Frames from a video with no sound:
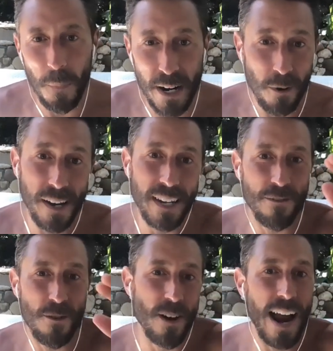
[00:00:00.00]
But anyway,
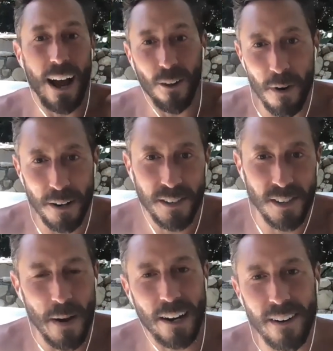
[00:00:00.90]
if you hear howler monkeys in
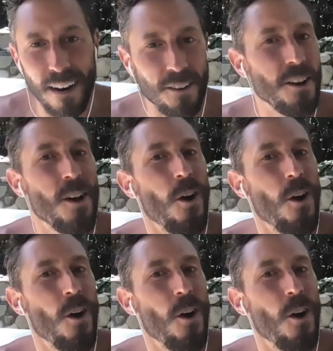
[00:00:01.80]
the background